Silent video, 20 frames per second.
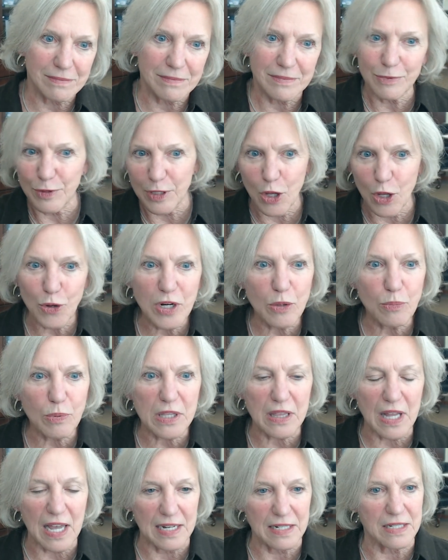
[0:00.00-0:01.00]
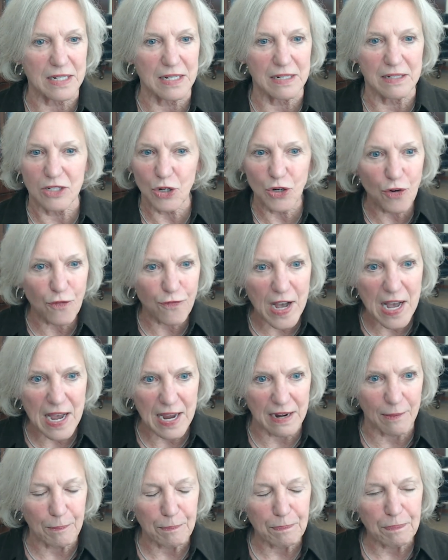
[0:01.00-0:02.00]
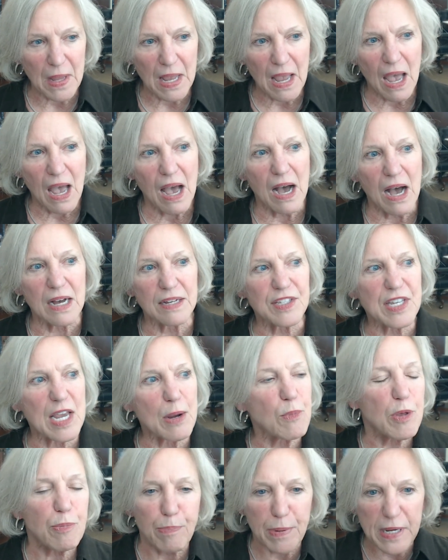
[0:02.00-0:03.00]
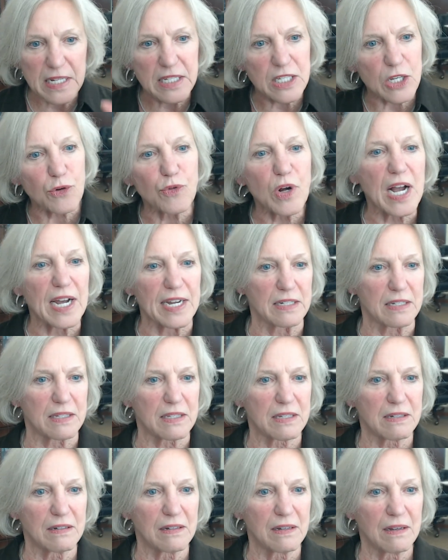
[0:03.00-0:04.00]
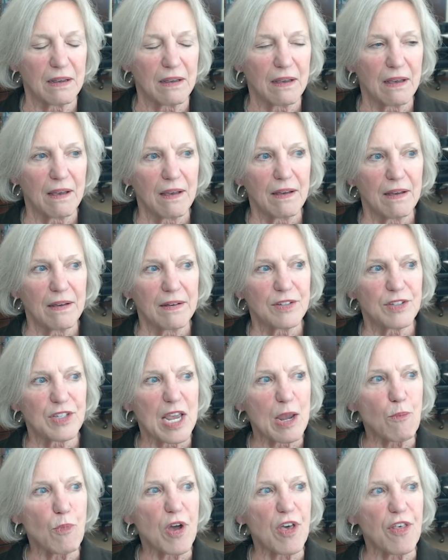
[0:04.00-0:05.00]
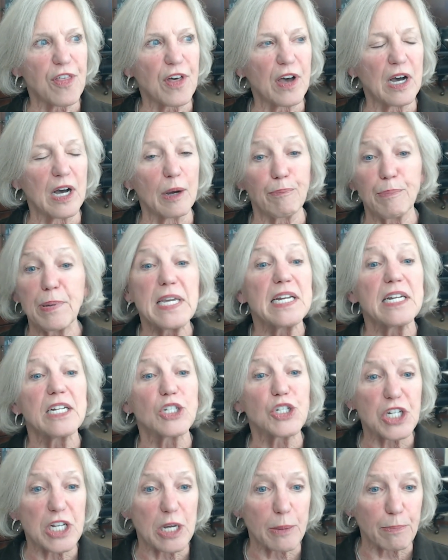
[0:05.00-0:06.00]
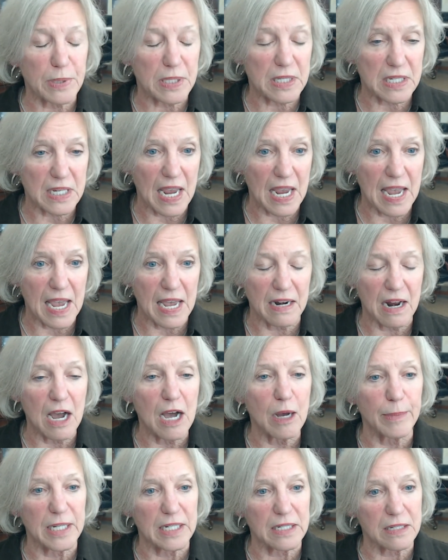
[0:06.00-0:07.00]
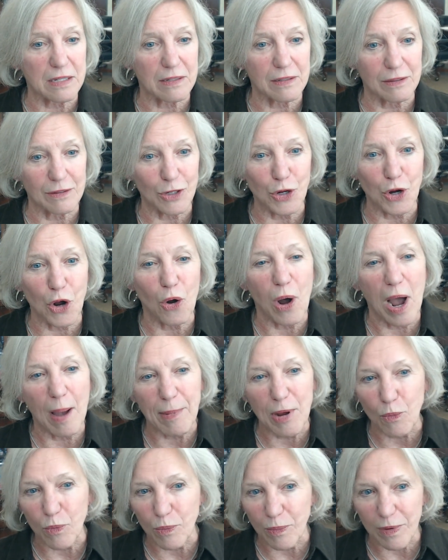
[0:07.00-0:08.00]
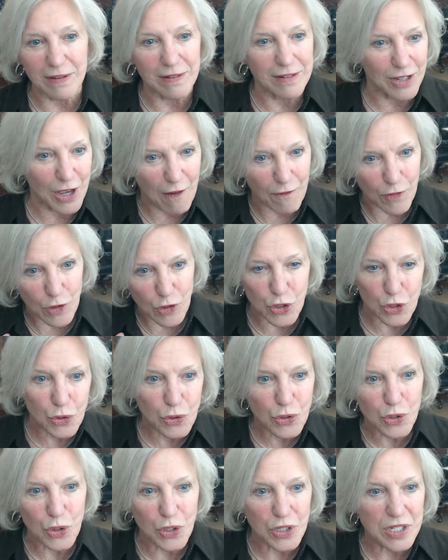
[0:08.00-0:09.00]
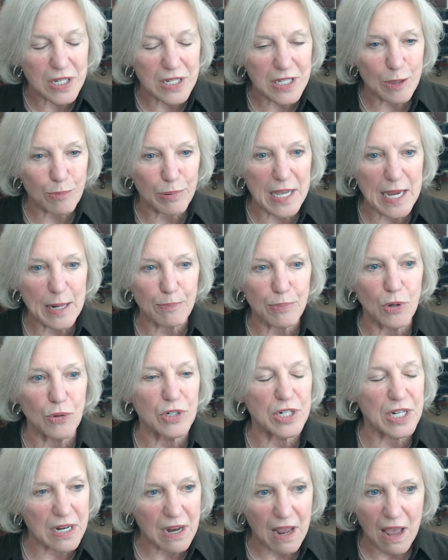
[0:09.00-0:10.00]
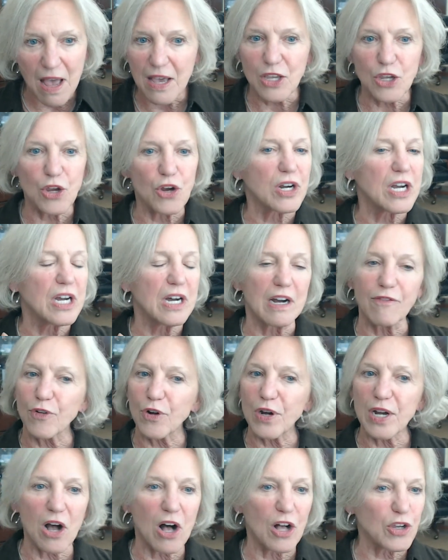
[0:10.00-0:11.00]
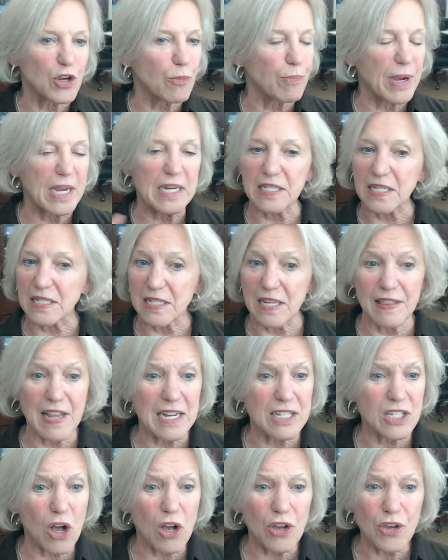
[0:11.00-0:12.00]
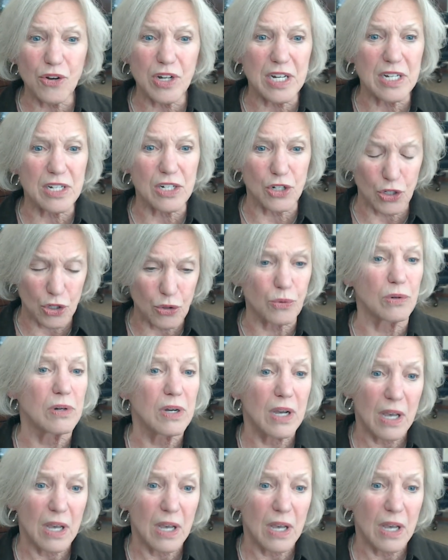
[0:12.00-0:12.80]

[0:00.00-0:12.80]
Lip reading: It's loaded with lysine, so you're fine. Same with beans and rice. Same with pita chips and hummus. You have those 2 sources of plant protein. You're covering all your bases, and that's all you need to do